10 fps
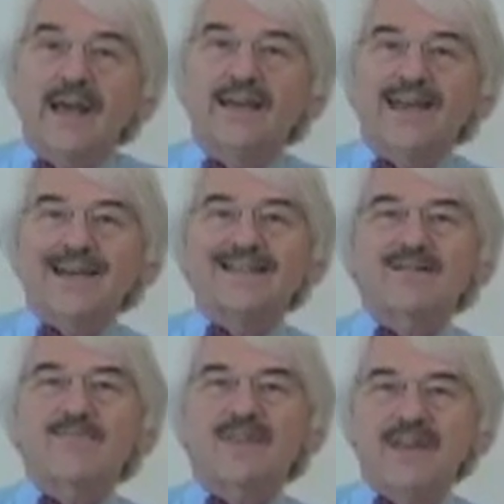it gets
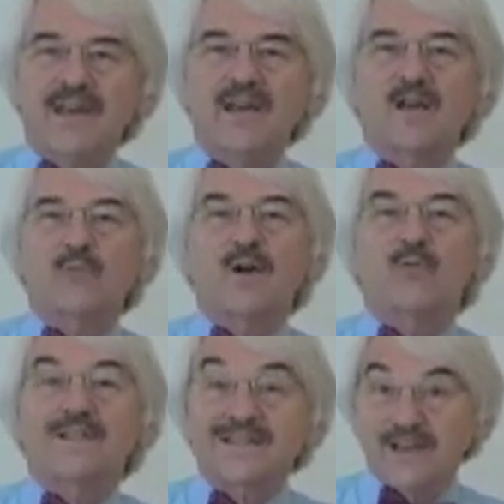them thinking about
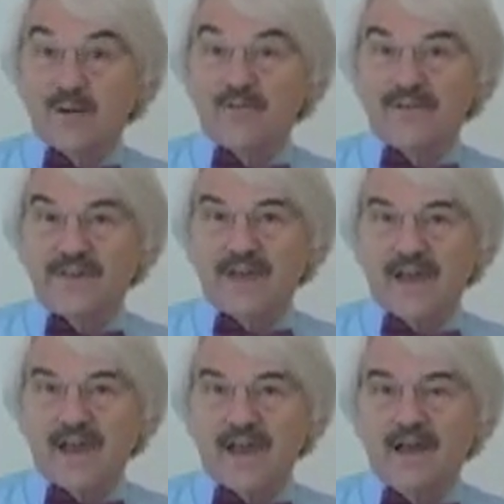what's the number for the
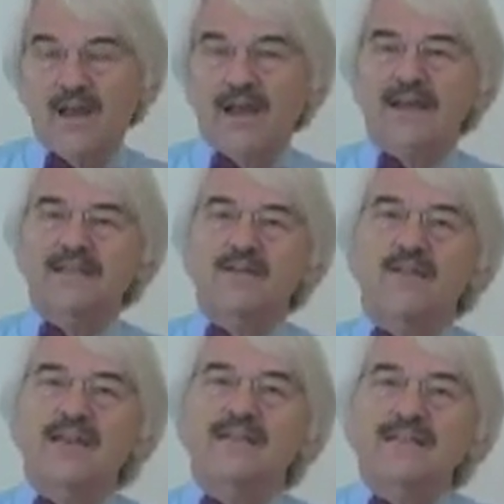day. And so
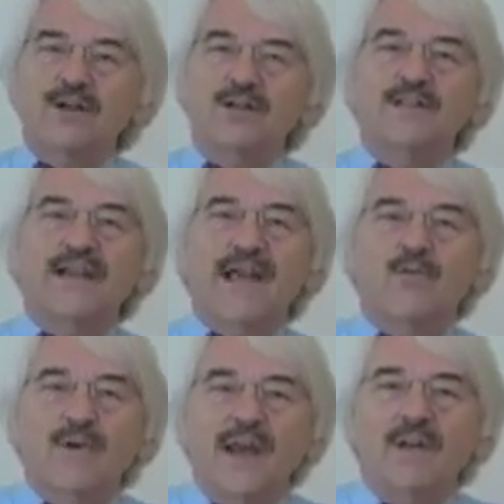they start to get
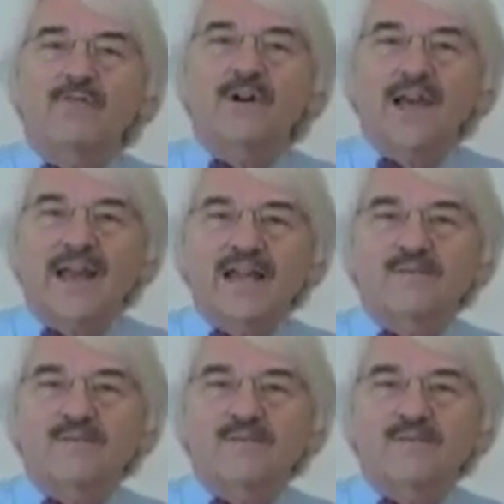ready for class